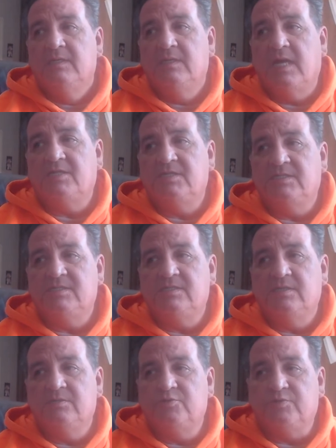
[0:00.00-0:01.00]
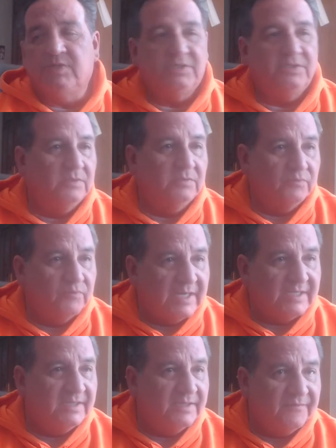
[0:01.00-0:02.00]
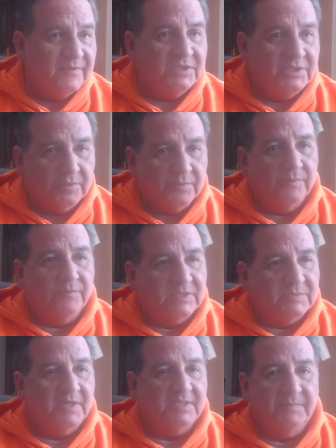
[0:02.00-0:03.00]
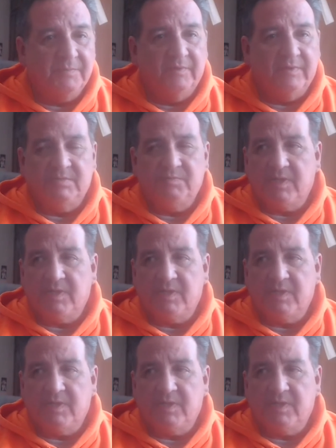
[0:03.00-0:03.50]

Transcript: not just the traditional raising of the children responsibilities,